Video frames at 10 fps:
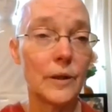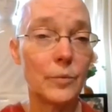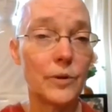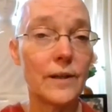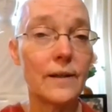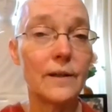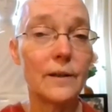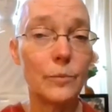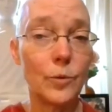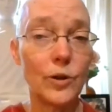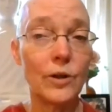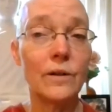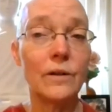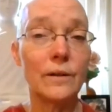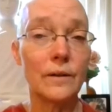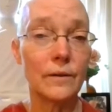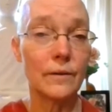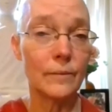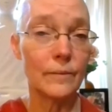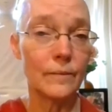by bringing in more
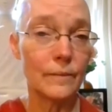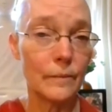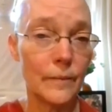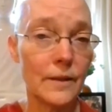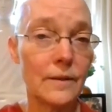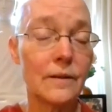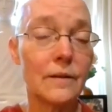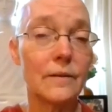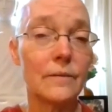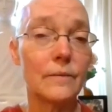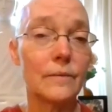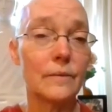metta,